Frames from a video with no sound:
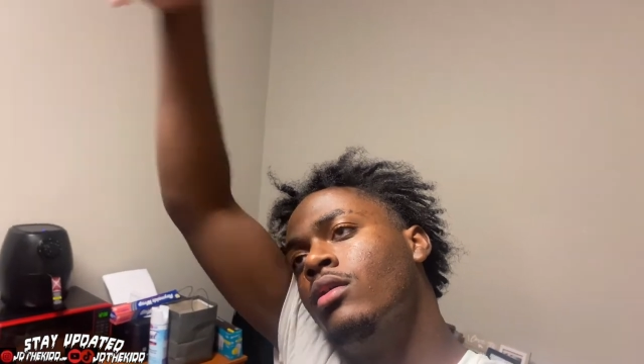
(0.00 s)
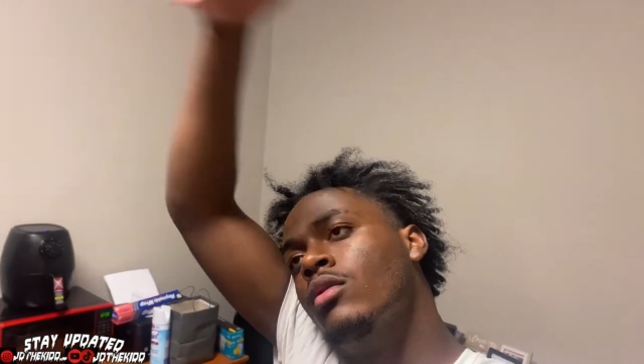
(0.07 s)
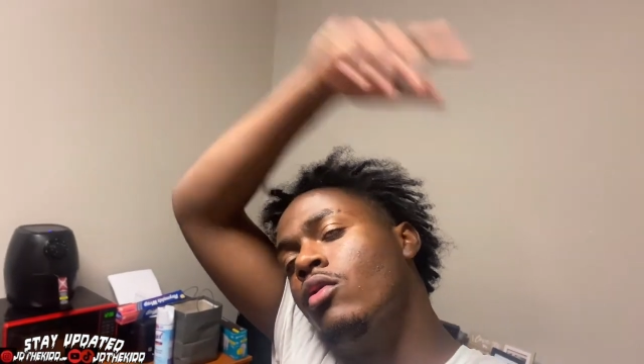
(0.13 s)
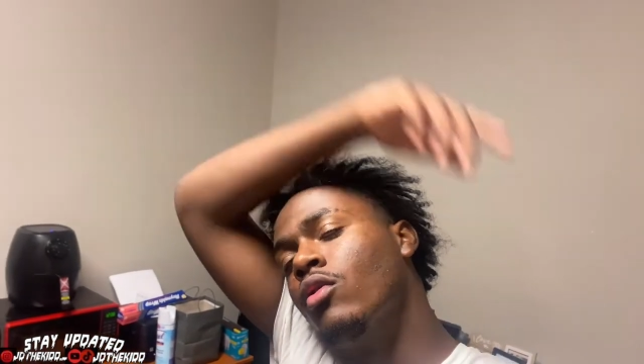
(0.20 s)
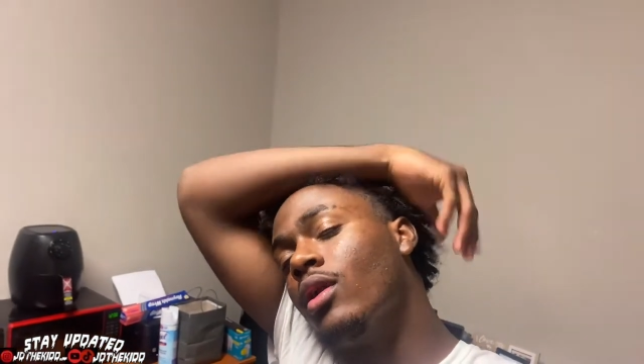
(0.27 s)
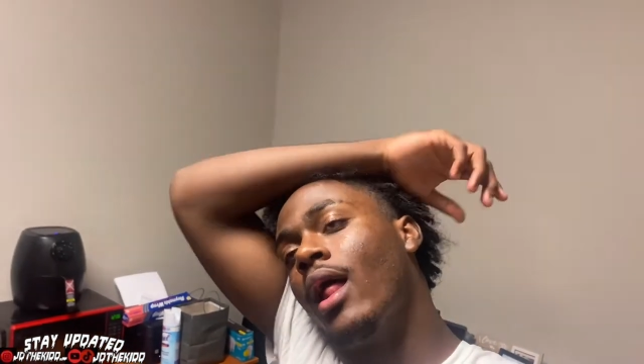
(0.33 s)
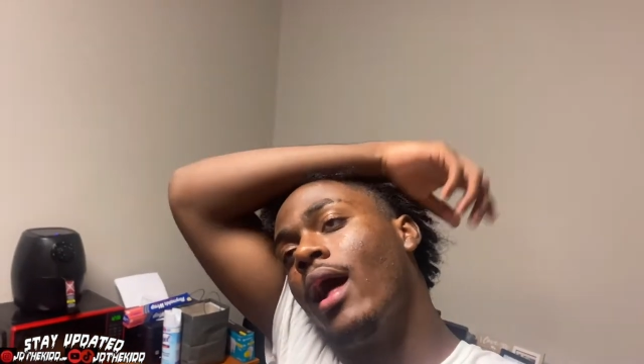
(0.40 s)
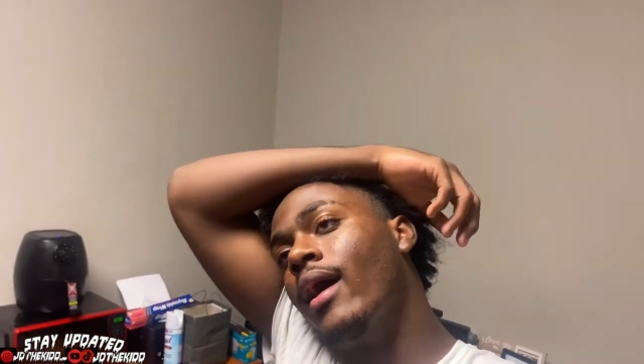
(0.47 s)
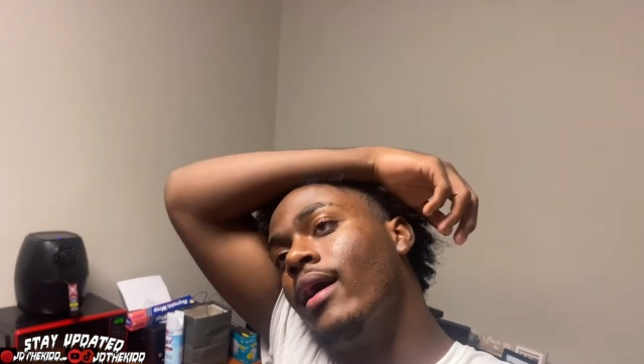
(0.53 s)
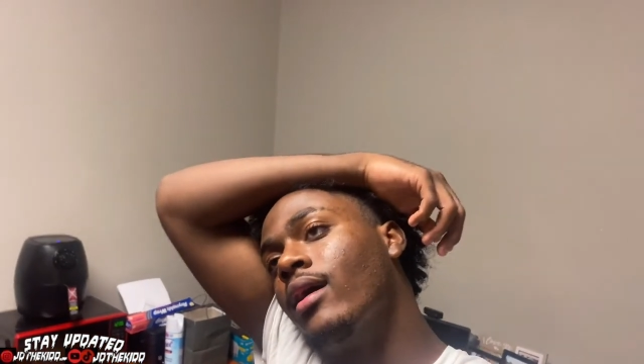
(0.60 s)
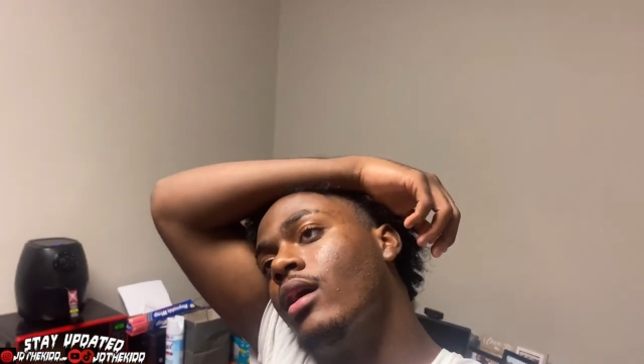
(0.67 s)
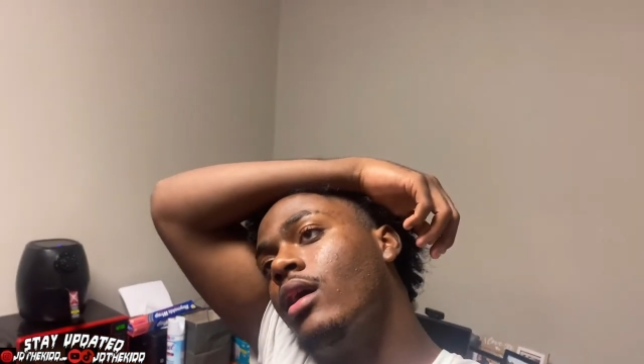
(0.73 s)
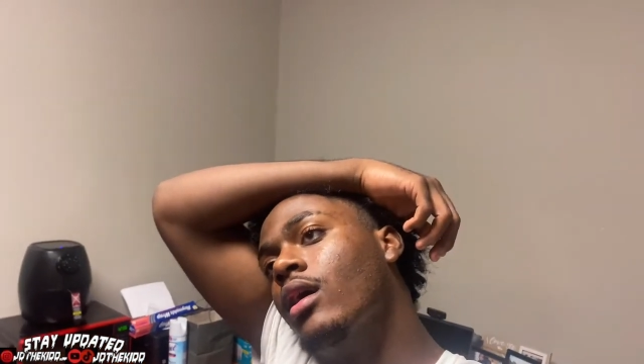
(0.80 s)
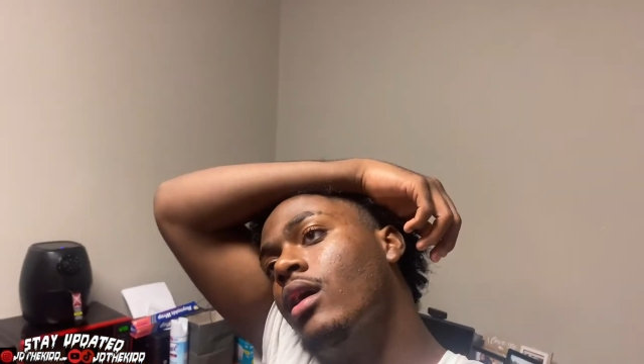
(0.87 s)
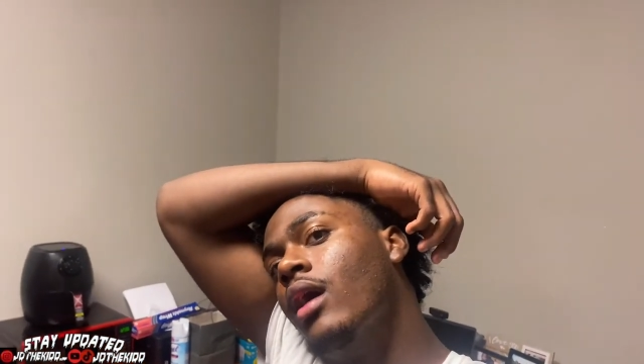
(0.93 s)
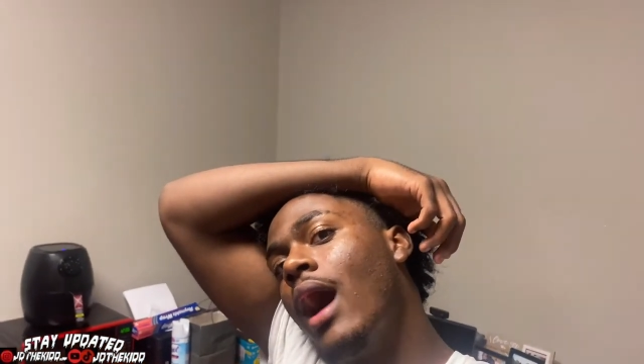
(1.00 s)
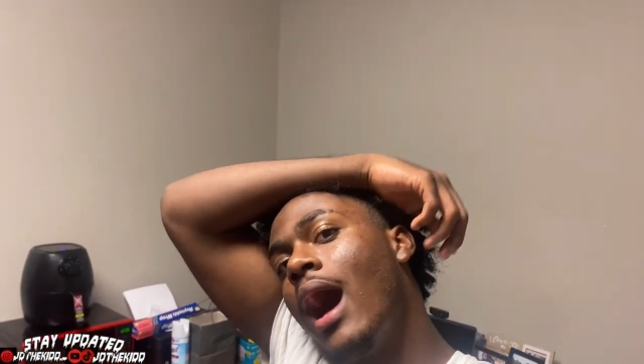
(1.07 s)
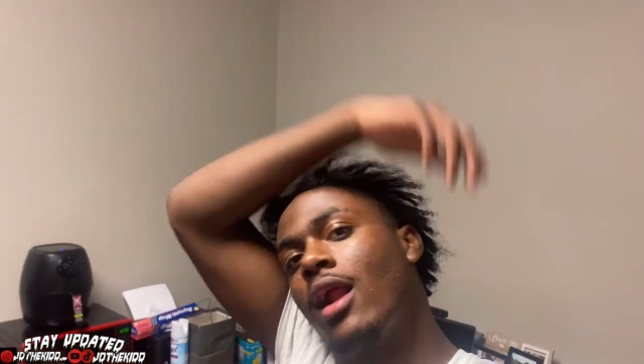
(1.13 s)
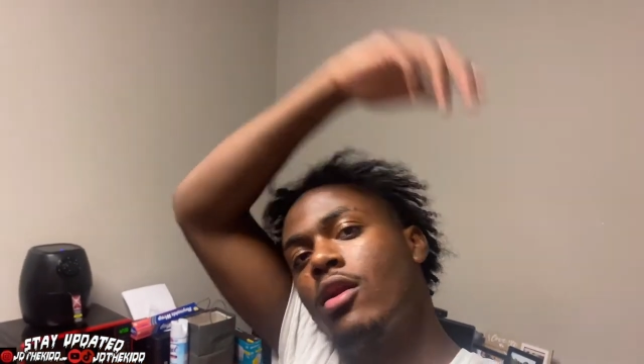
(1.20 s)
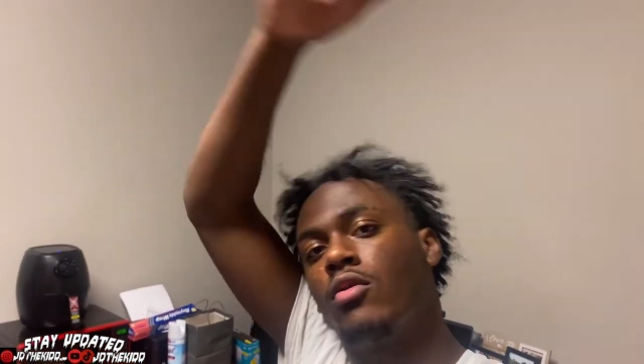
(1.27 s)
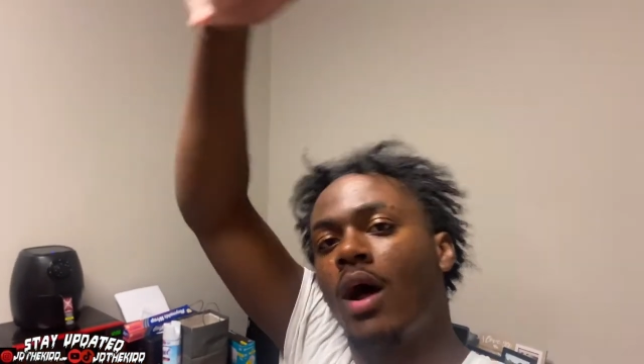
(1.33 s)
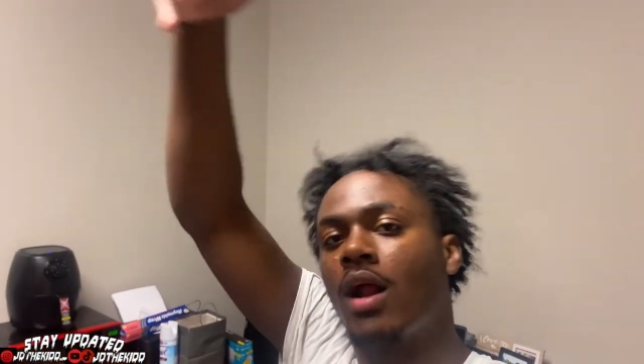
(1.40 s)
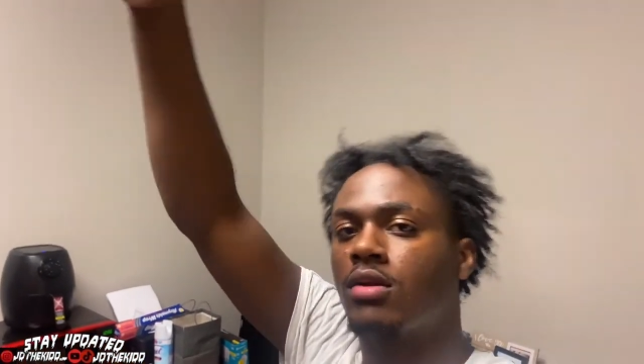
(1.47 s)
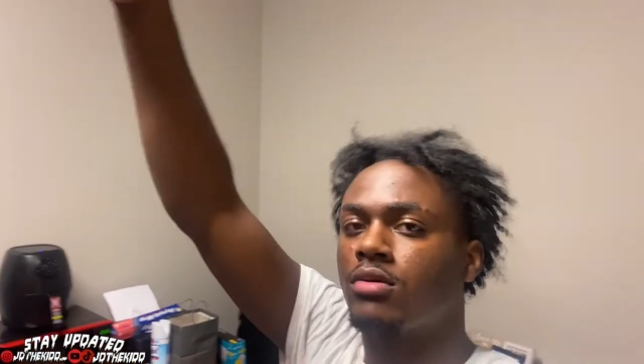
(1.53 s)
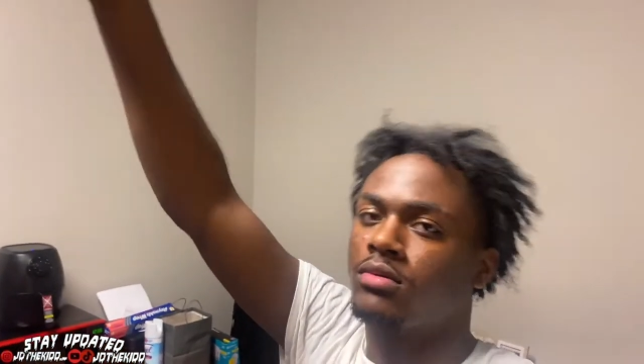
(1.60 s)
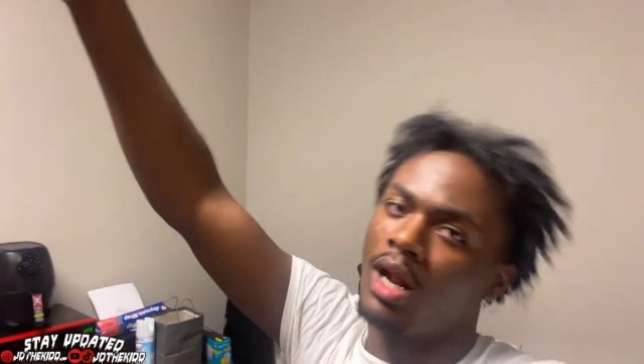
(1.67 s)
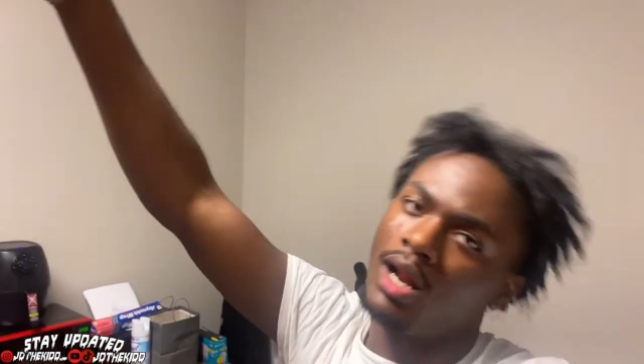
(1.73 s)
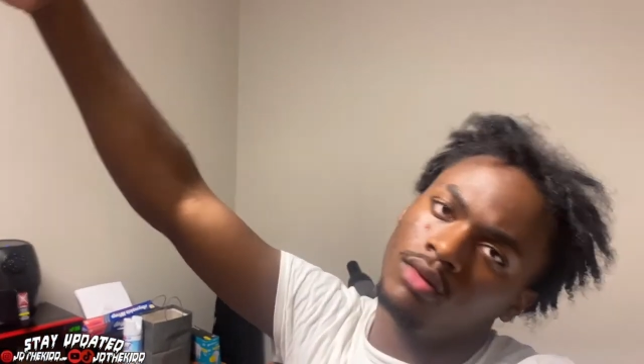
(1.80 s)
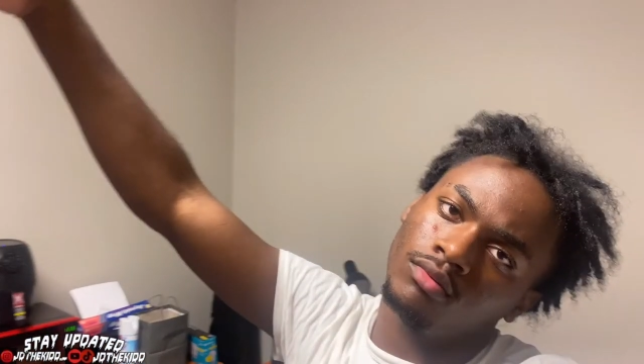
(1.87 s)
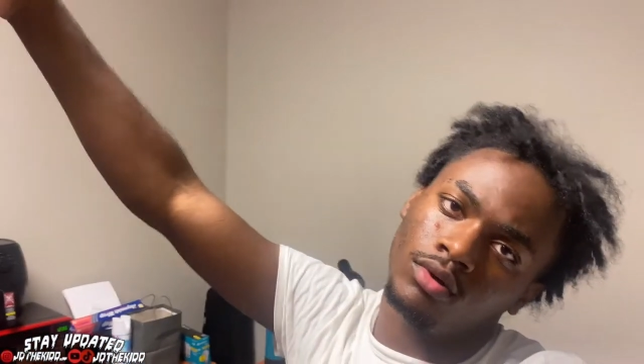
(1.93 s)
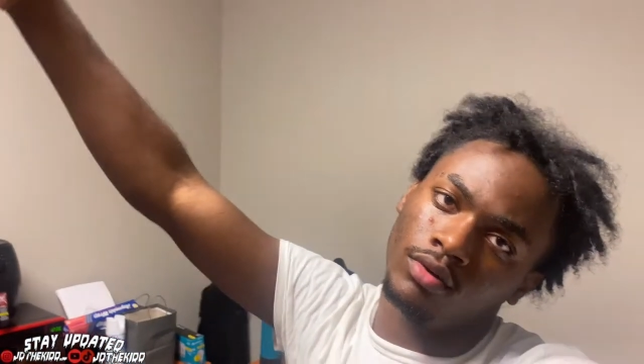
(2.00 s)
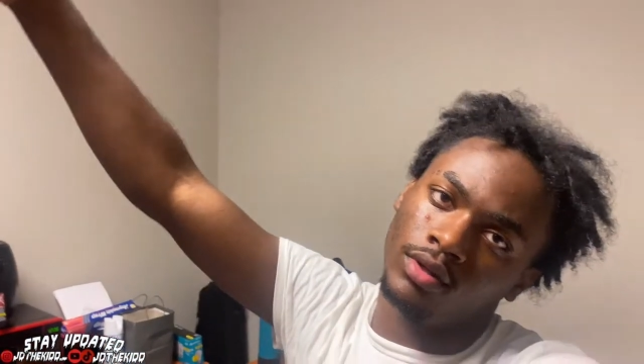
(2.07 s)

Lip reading: or, like, I don't know